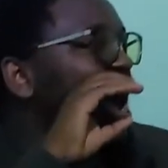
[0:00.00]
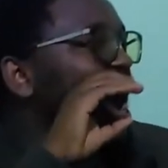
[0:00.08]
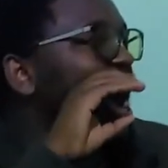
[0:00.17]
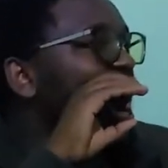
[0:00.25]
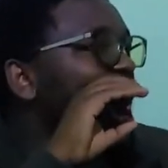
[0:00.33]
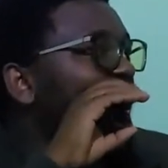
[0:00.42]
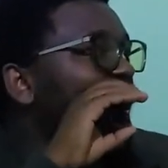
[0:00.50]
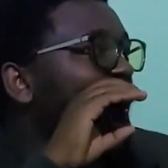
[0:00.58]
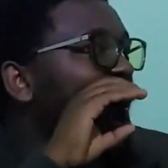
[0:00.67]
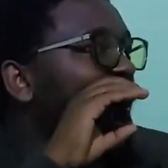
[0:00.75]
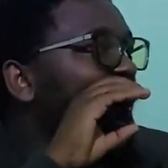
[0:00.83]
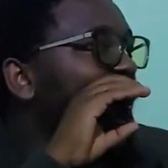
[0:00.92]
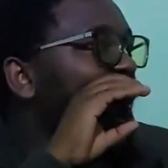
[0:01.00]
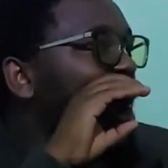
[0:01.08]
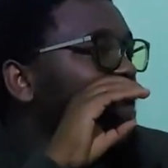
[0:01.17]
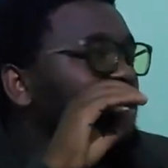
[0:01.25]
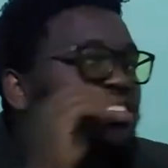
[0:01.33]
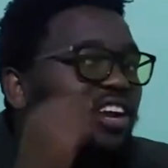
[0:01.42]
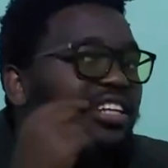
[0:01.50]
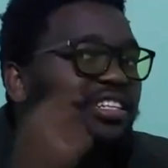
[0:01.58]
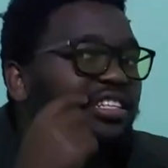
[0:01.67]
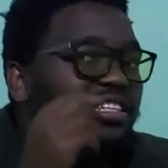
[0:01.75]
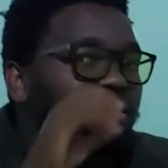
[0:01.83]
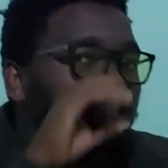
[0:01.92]
Aha.
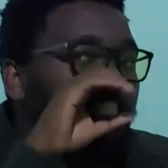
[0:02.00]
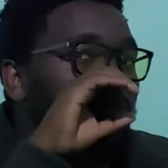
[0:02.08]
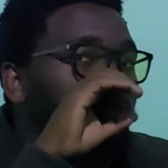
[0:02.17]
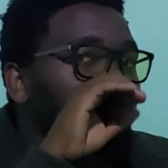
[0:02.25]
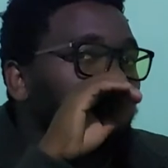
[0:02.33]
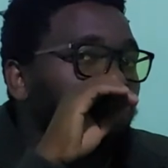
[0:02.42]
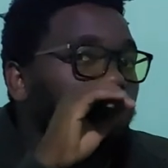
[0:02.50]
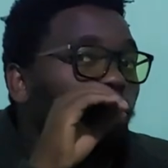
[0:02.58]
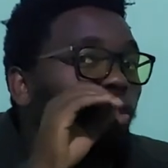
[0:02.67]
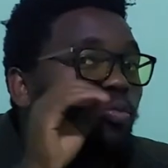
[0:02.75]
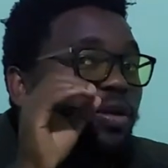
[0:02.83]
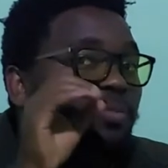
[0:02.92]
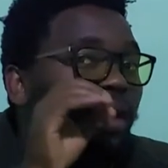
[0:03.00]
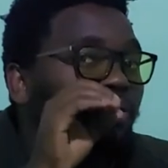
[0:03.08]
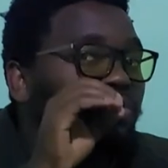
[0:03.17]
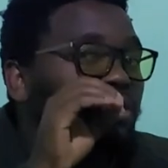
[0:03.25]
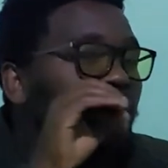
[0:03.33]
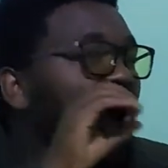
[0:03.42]
Literally, it's a shape of an open mouth.